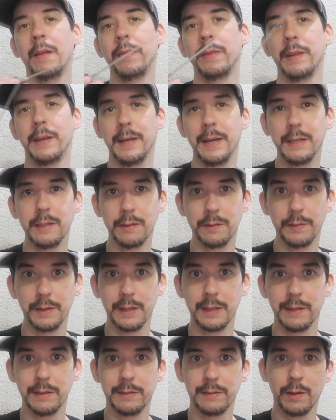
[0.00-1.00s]
The next
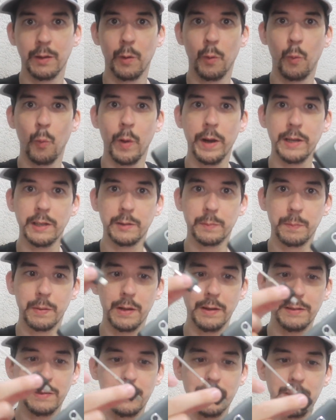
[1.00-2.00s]
thing is, when it's
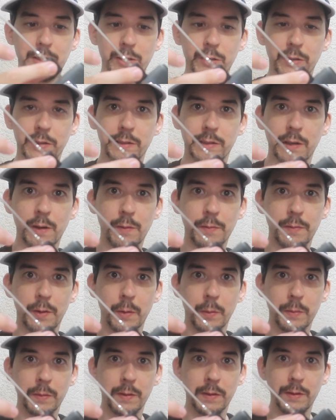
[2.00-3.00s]
plugged into your cell
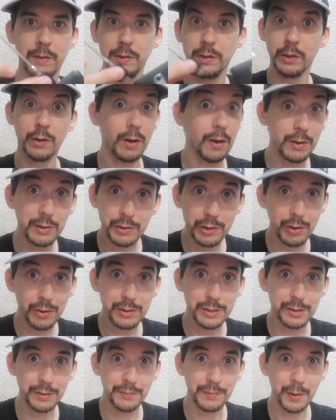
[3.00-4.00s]
phone, you can't
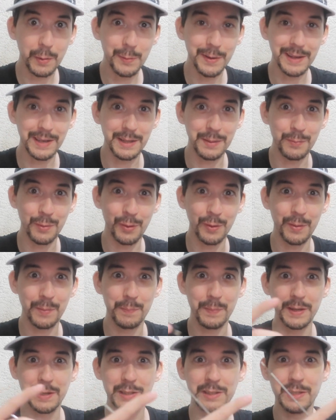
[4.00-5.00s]
charge your phone anymore
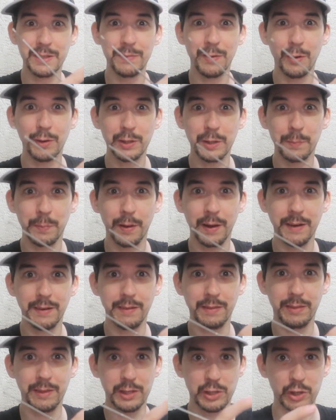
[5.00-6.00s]
because you've occupied
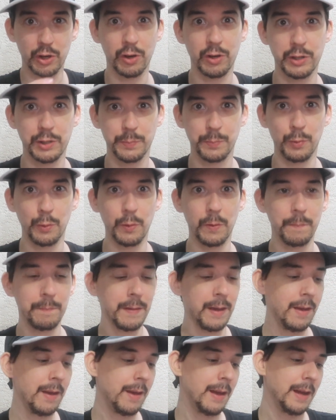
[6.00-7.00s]
the charge port.
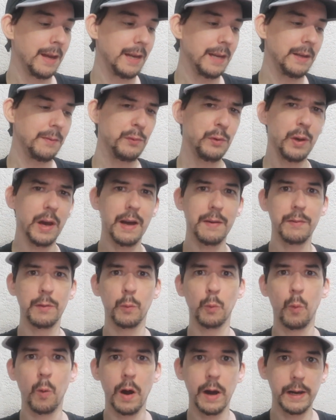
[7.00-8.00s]
If you have a
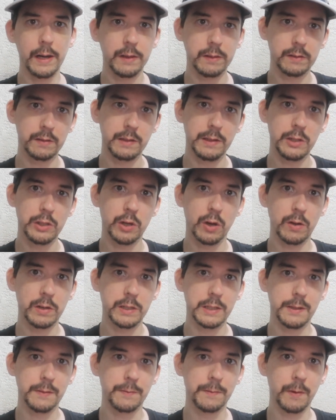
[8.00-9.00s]
wirelessly
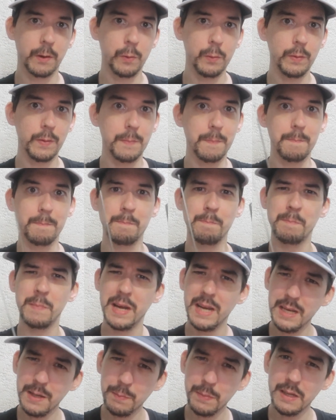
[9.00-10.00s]
charging phone,
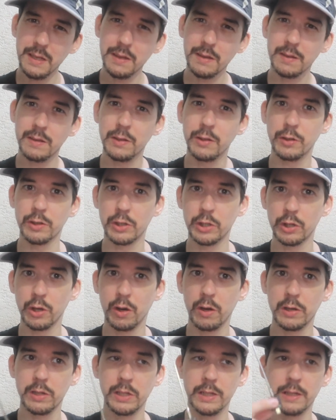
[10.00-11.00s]
maybe you could
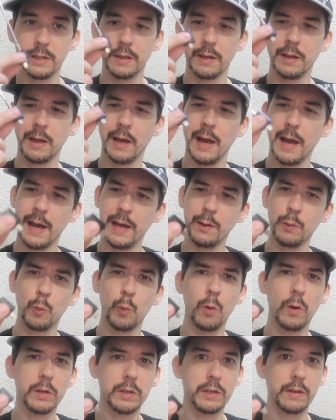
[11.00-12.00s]
charge it
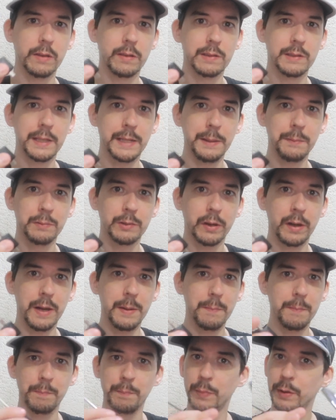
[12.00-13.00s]
and watch at the same
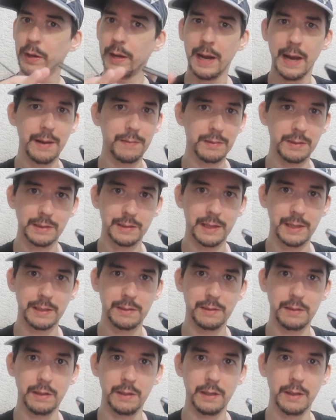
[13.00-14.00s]
time, but I haven't
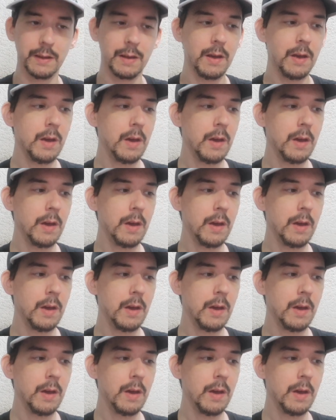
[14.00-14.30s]
tested it.